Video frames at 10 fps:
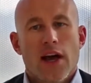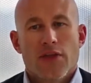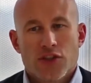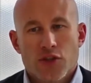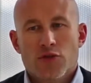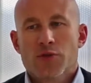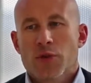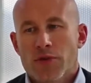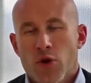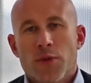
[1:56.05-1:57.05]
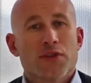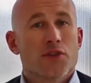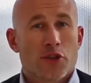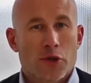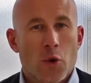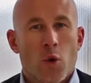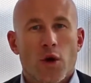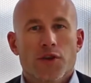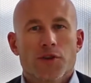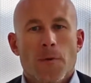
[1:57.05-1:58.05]
The students' performance, their
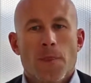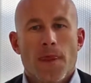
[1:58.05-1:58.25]
scores,